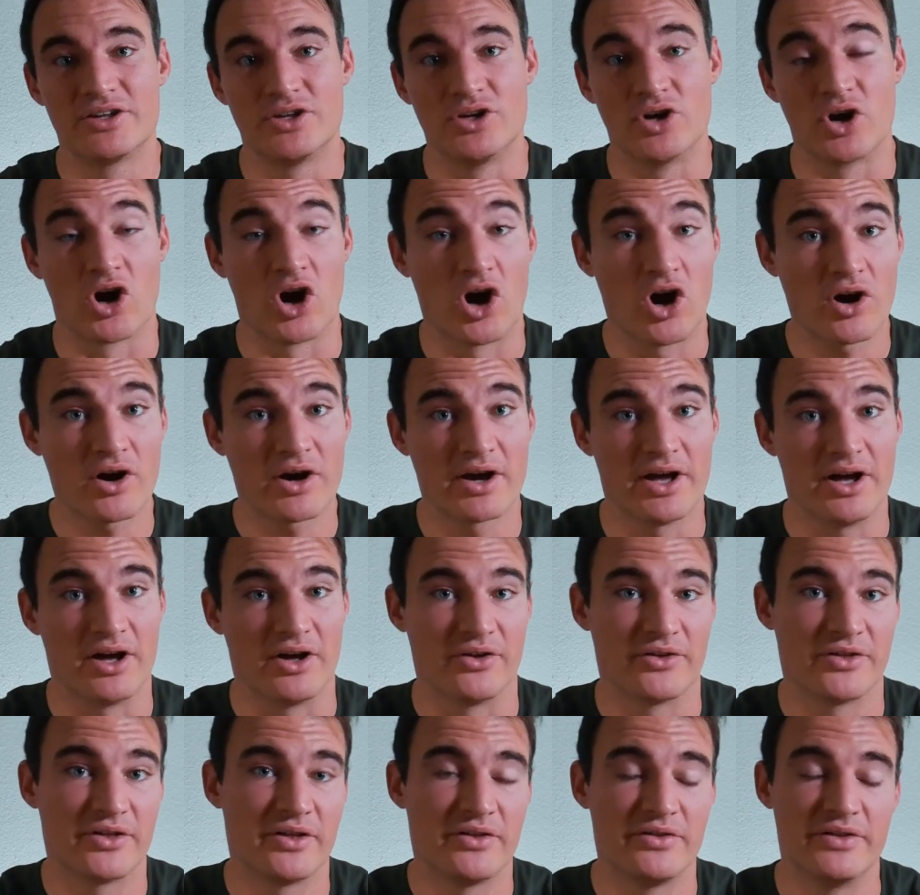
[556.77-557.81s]
Your heart
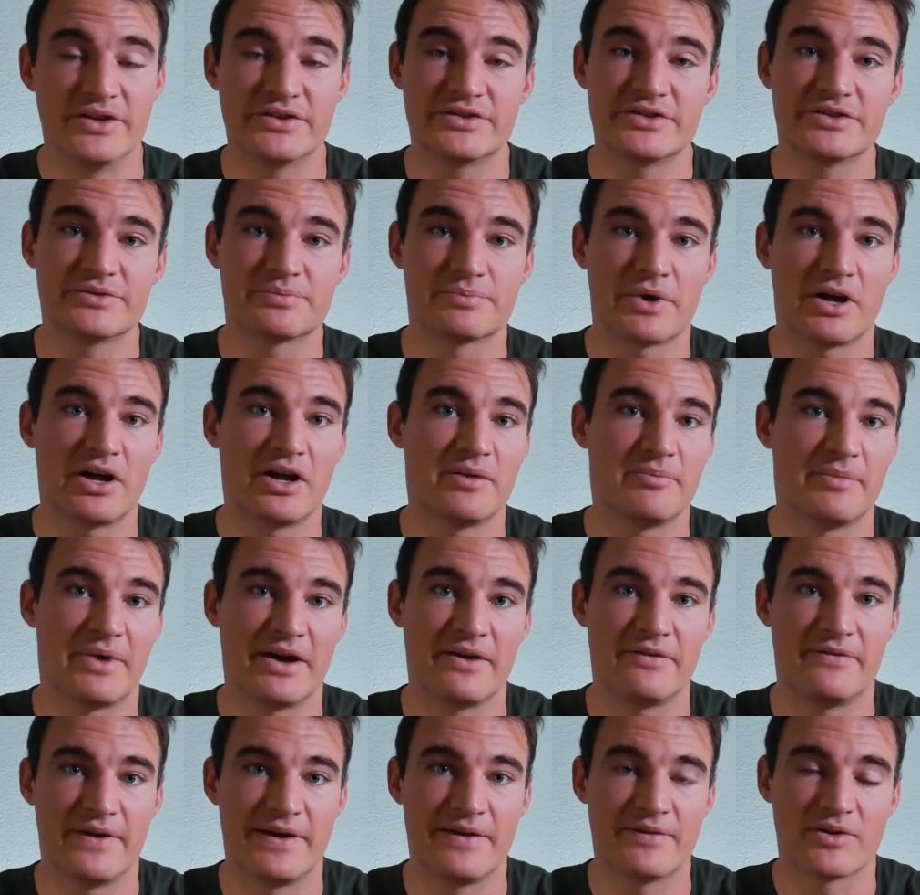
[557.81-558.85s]
health. This is probably my
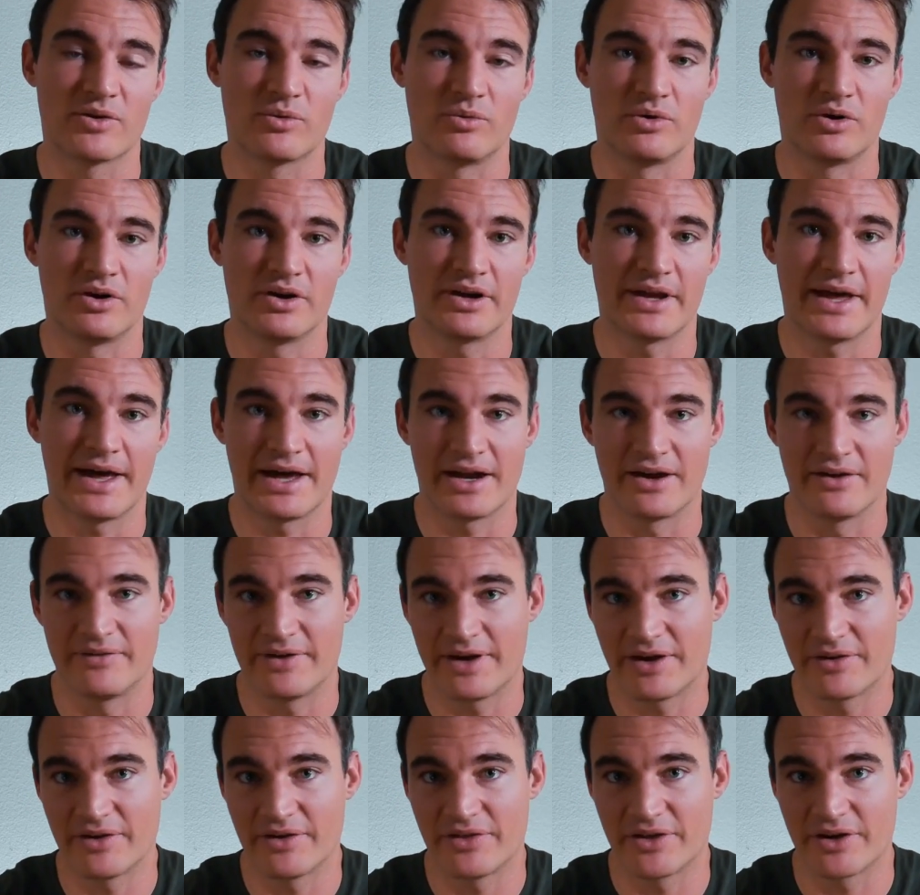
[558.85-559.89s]
favorite one out of
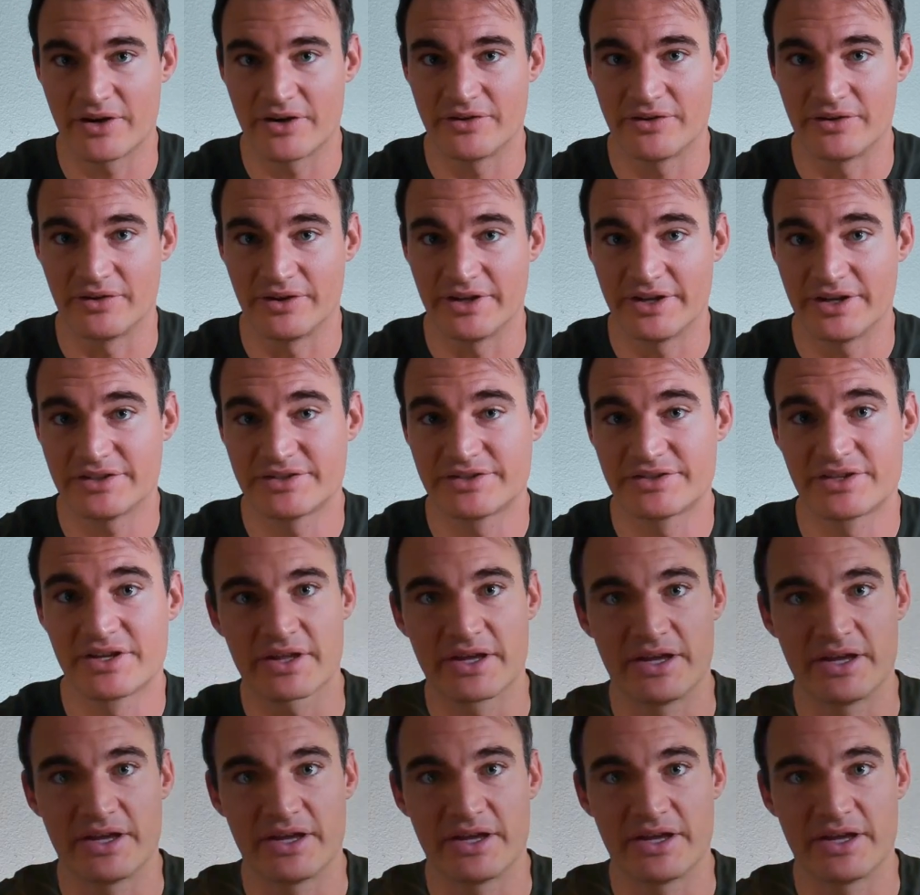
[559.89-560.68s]
everything on the list.